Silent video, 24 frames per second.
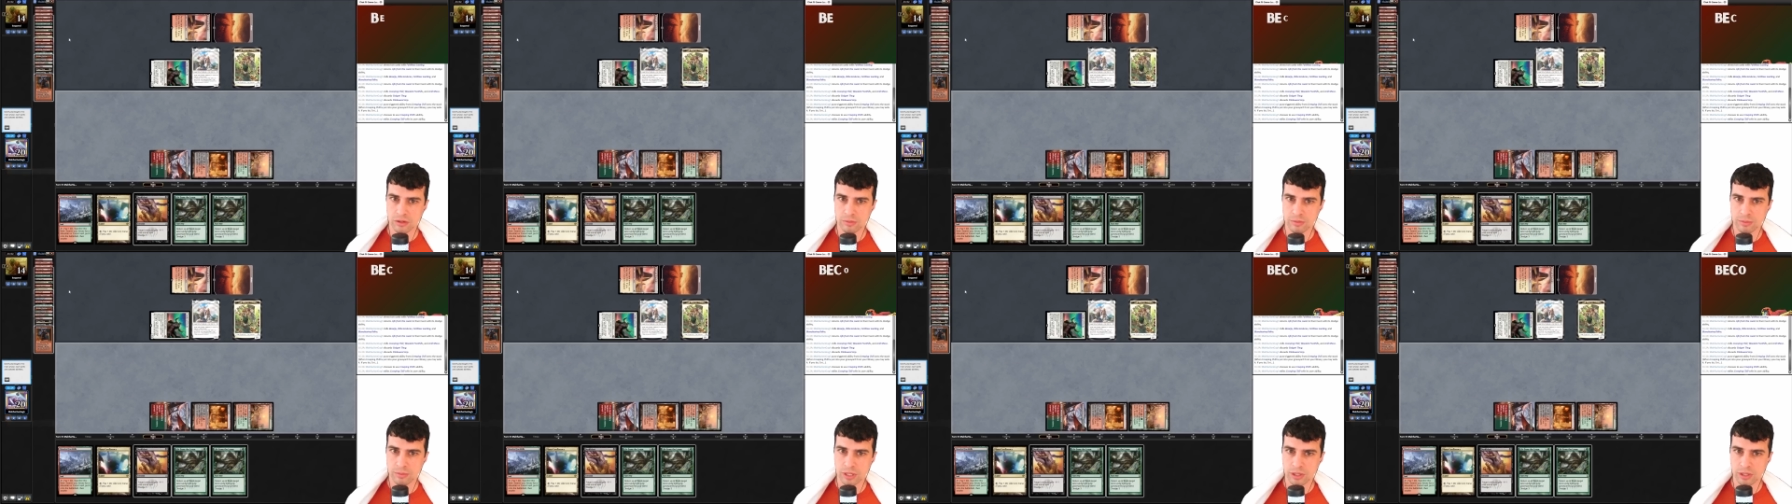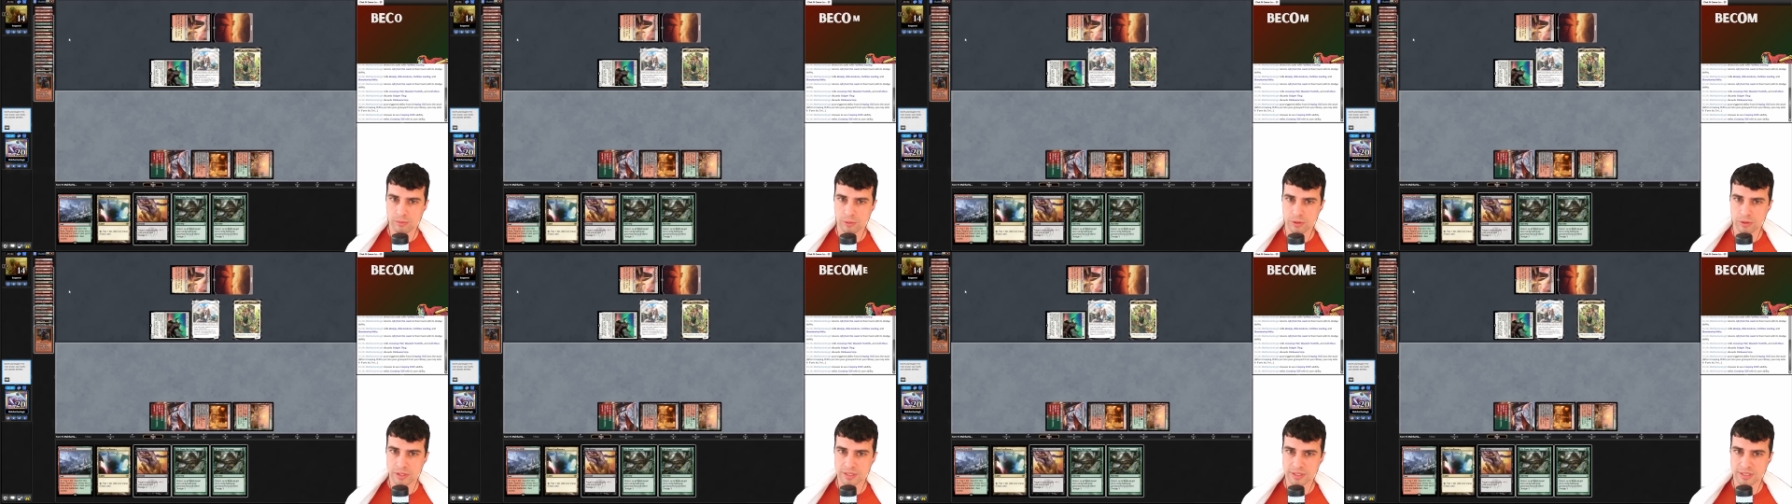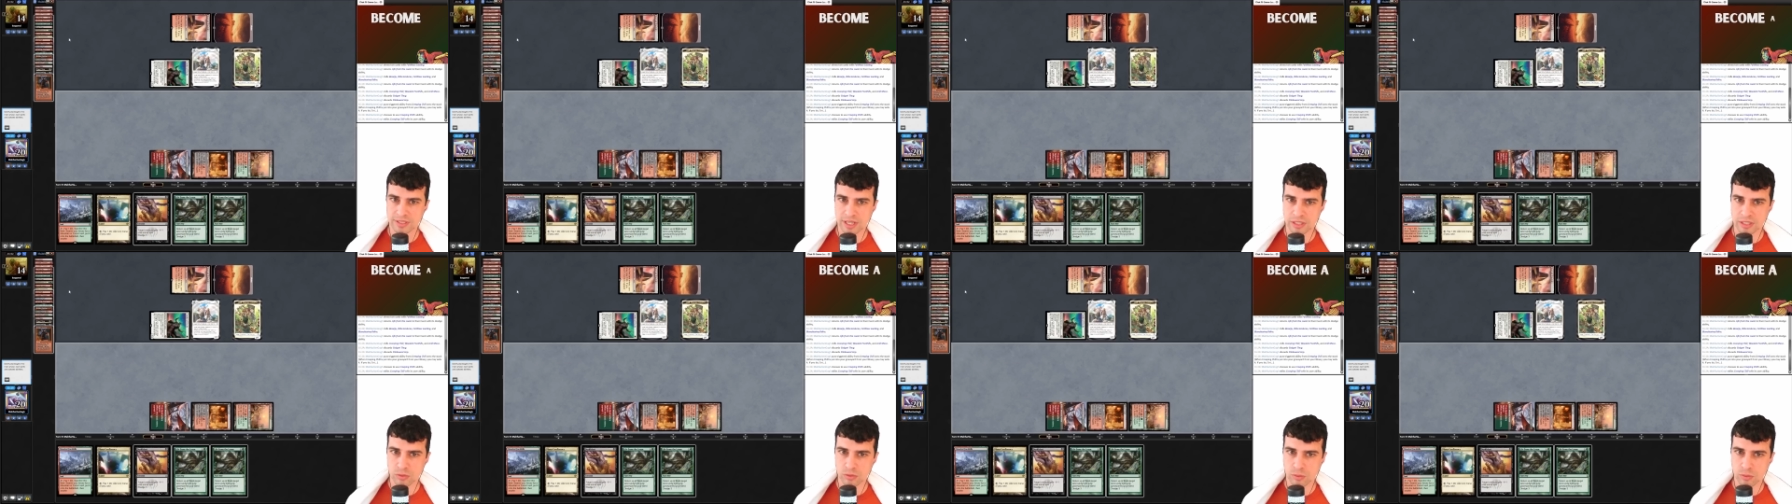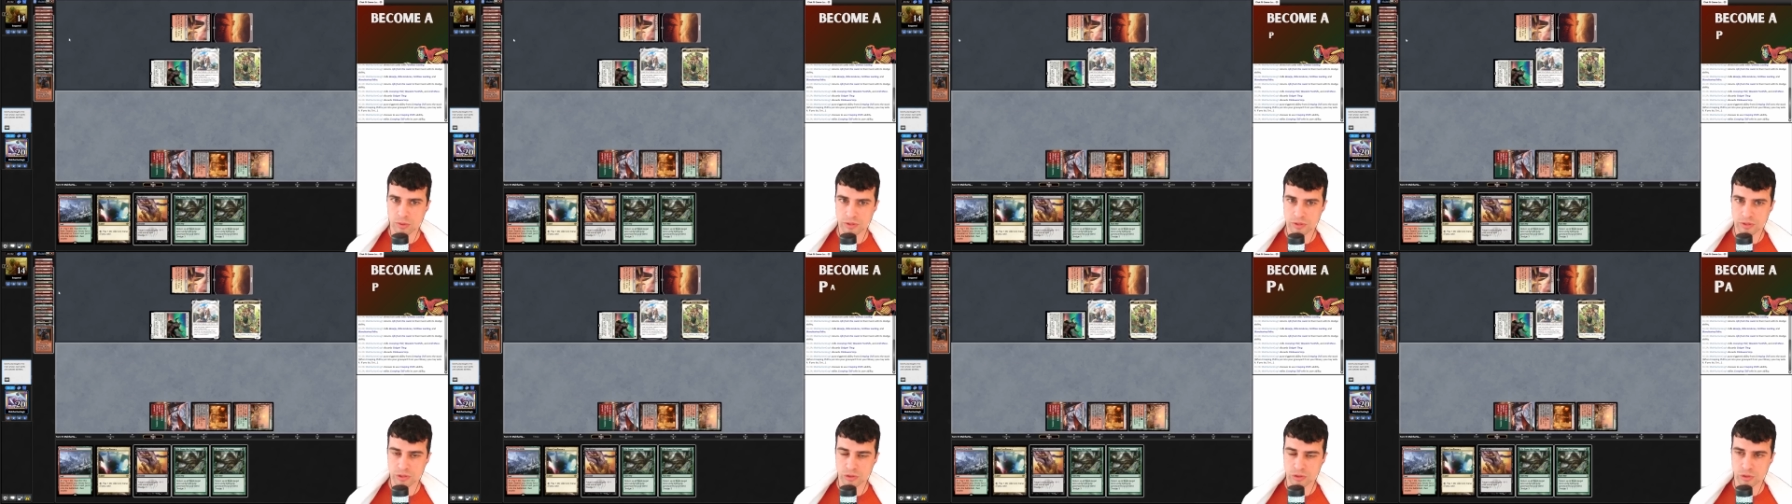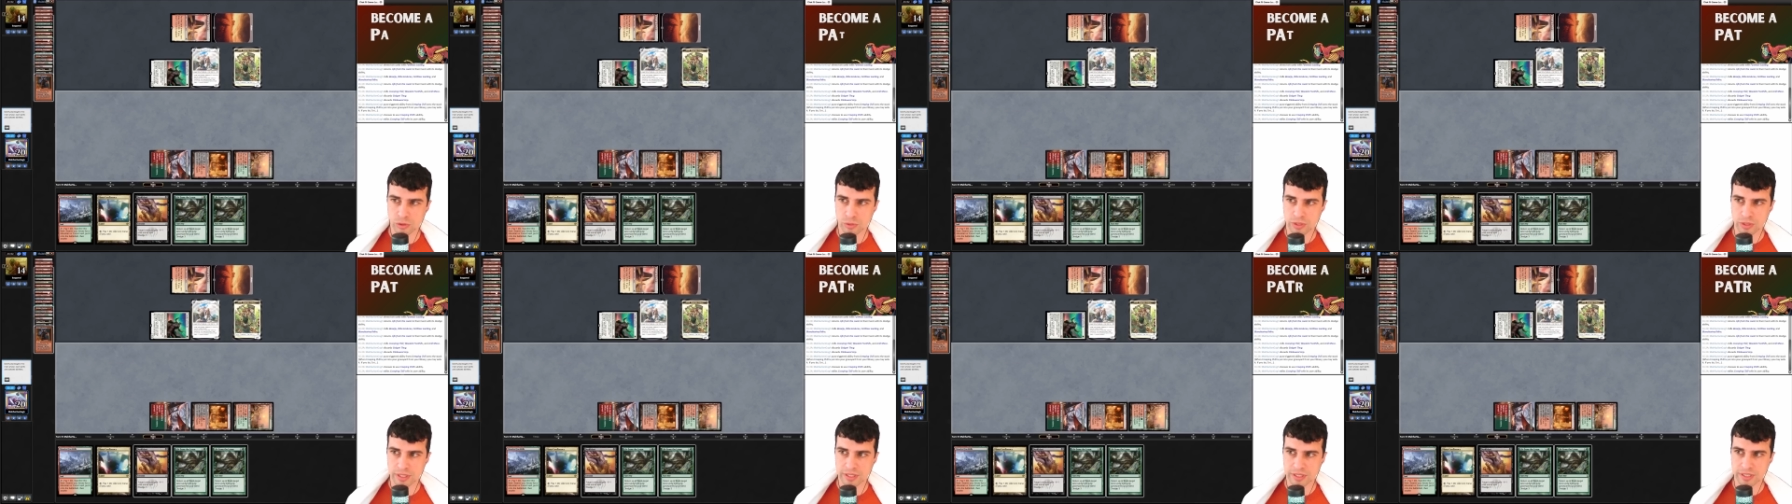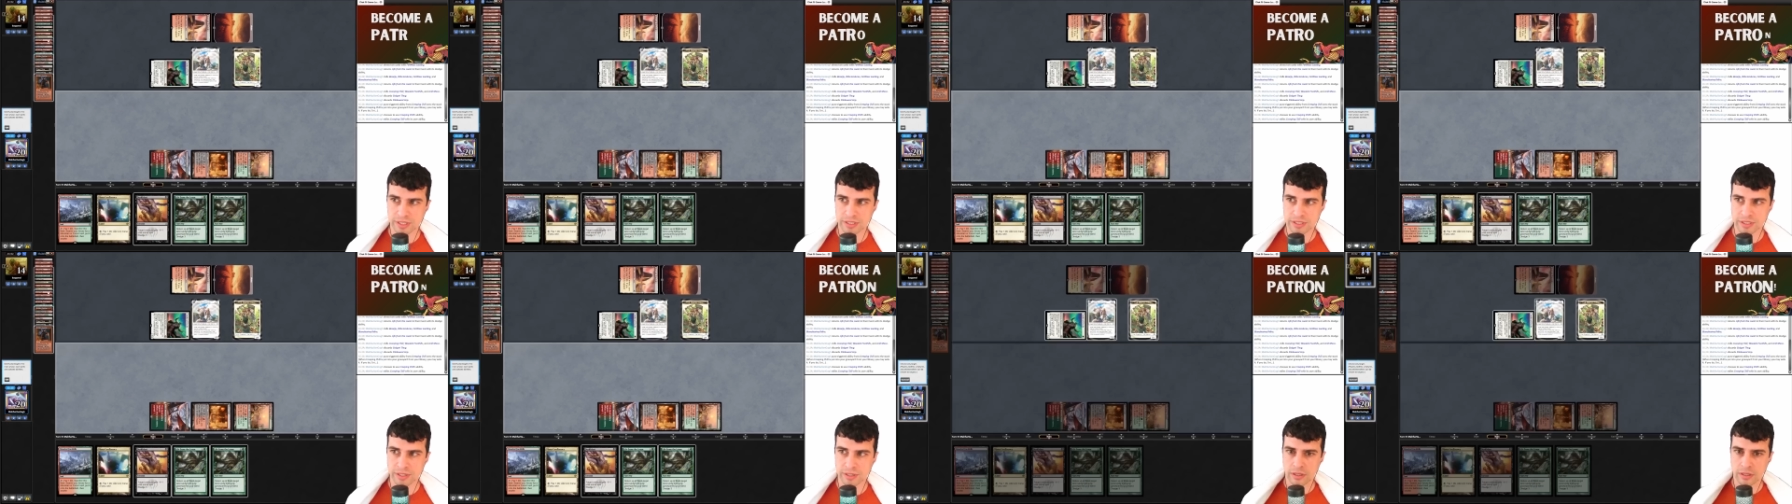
my opponent's Cat Warrior token here.